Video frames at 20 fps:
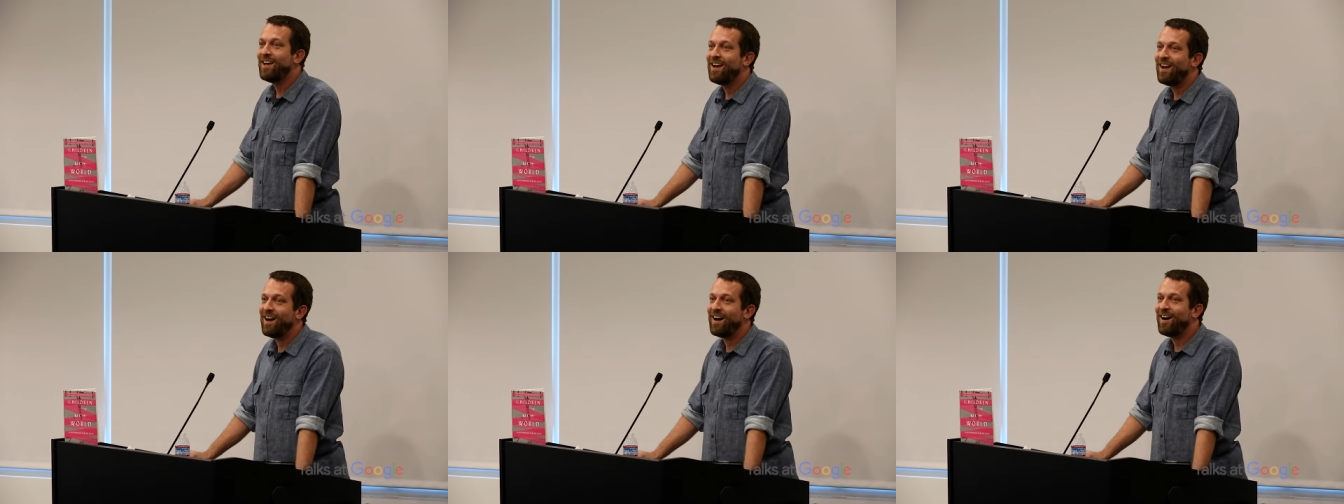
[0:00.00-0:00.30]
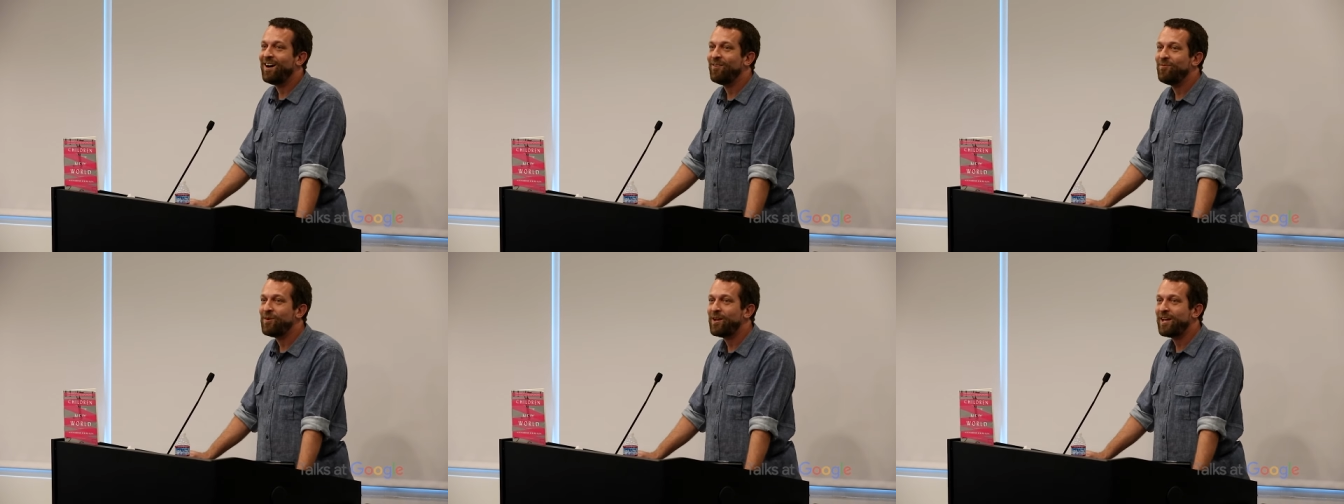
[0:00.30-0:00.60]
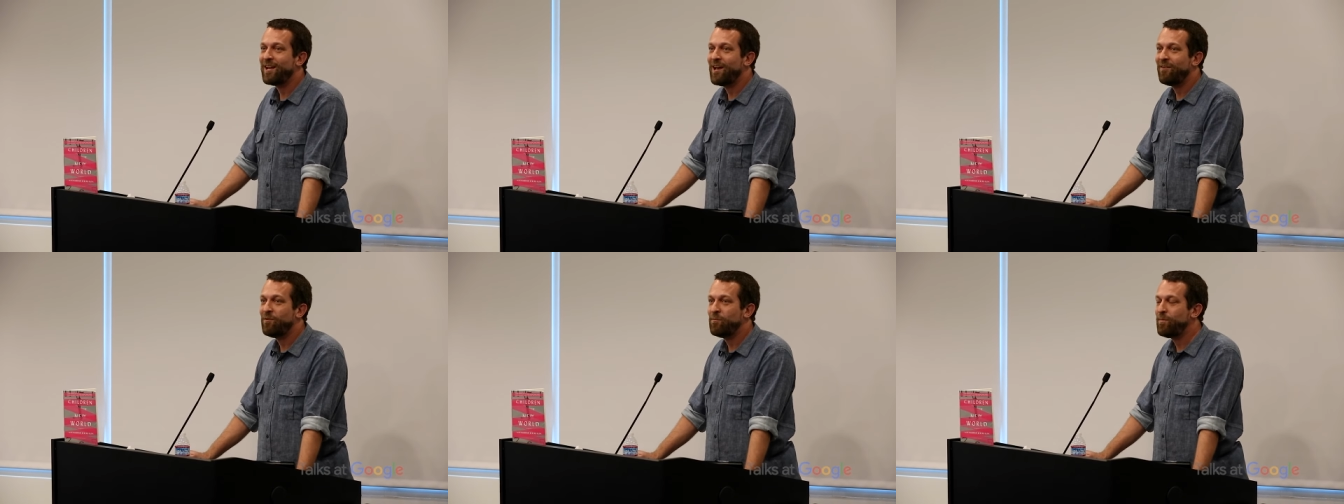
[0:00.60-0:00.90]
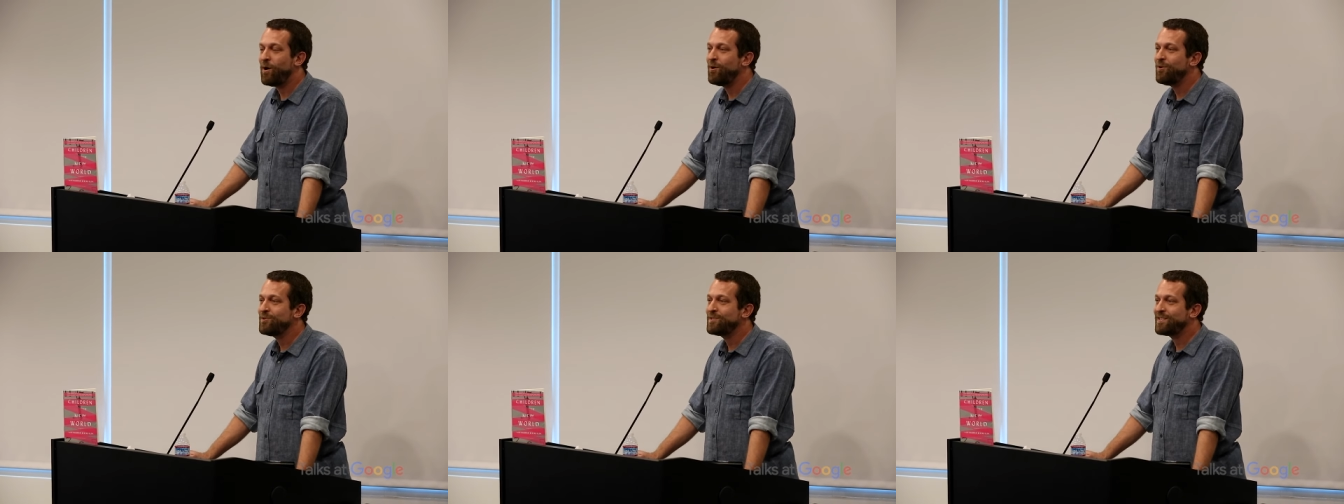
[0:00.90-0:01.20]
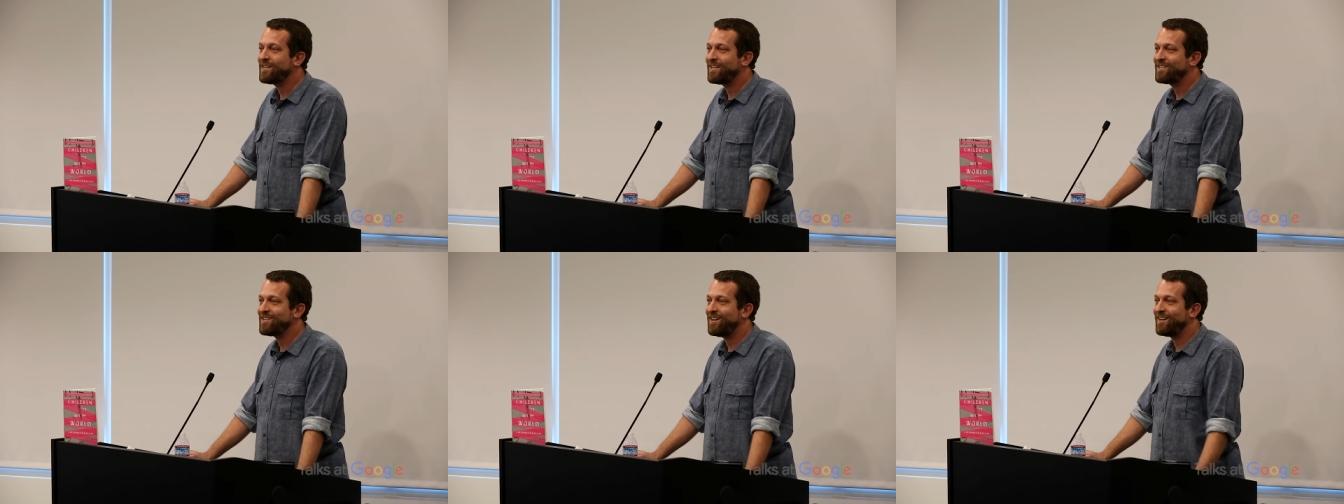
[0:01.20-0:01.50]
Uh, we can have a post
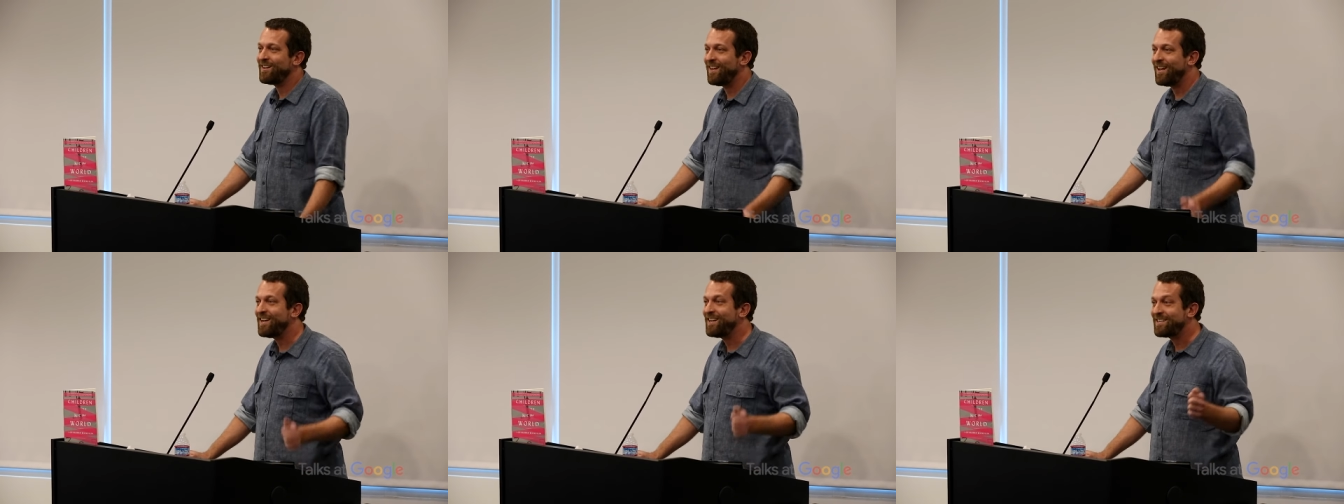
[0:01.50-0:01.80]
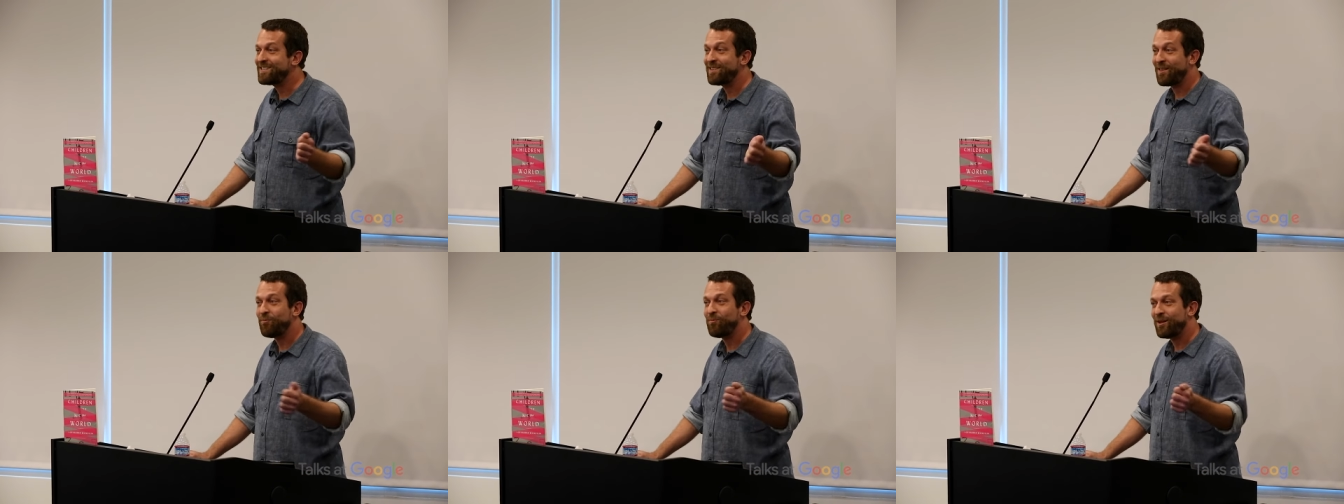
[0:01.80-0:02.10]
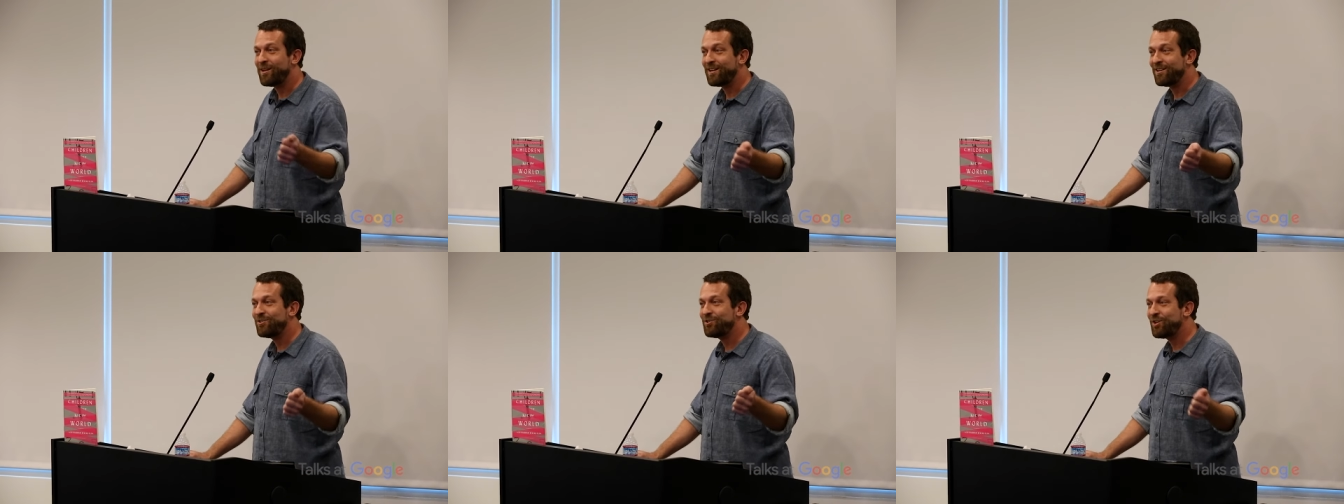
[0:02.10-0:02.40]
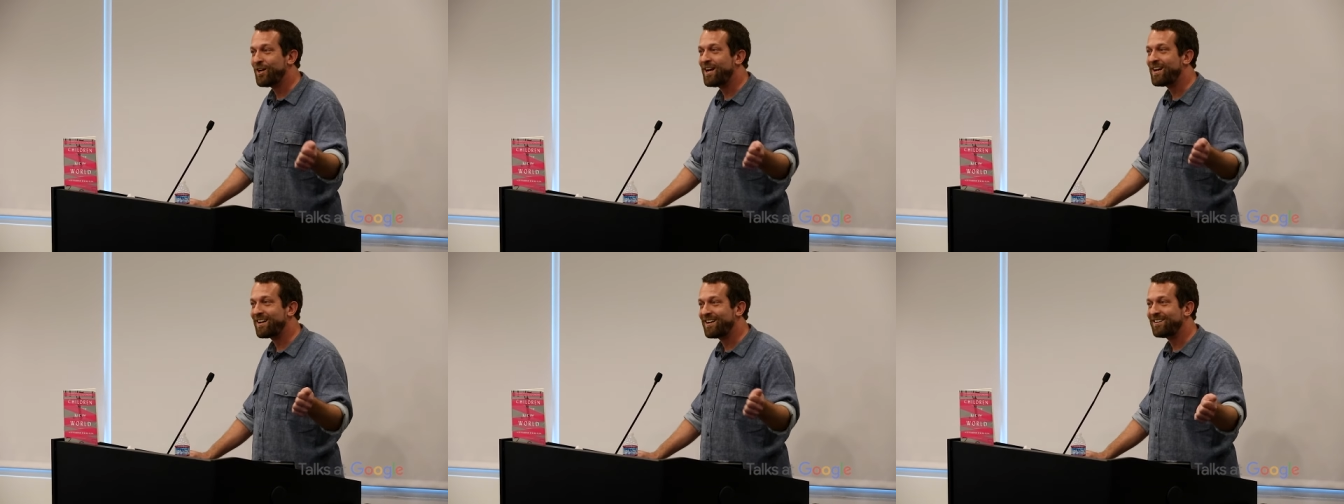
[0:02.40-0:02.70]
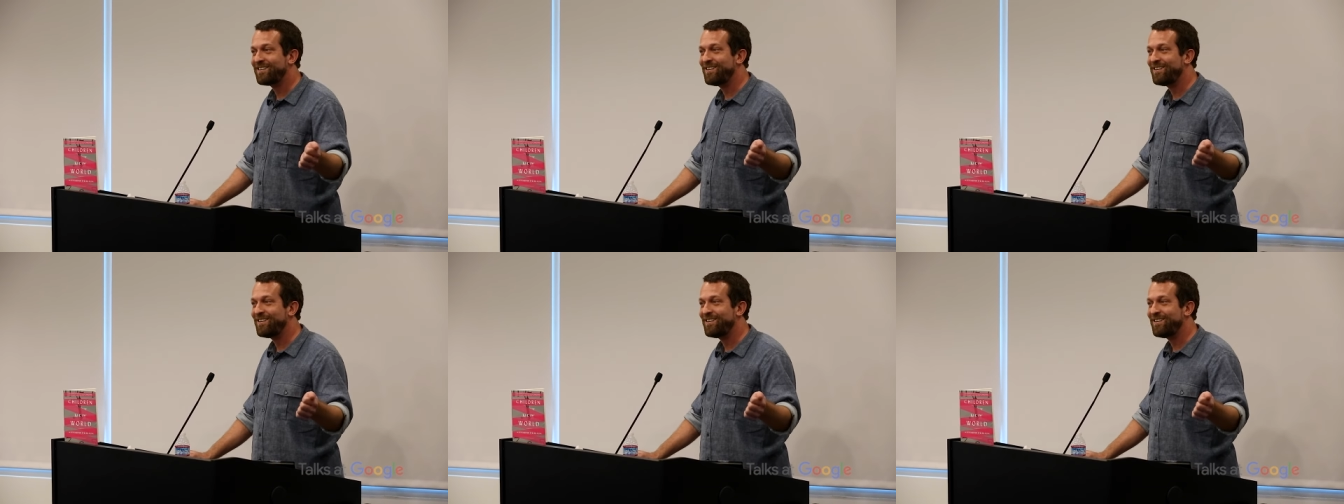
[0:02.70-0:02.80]
that's unliked that we can check,